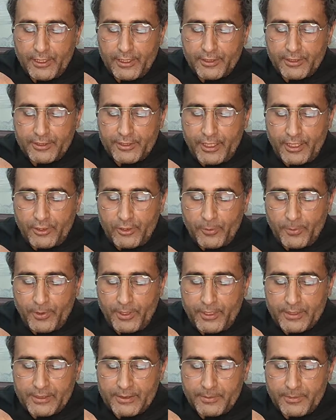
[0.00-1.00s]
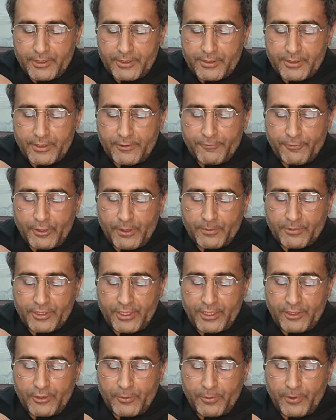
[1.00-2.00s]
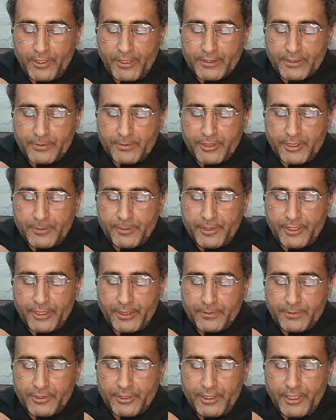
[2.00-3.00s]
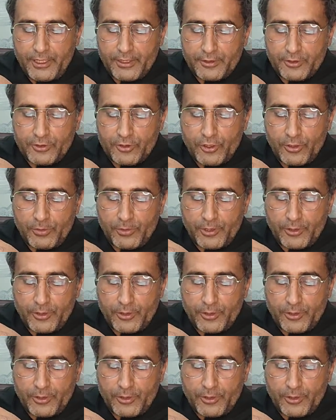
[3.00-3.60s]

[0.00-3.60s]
cytoplasm, and from cytoplasm it becomes the lysosome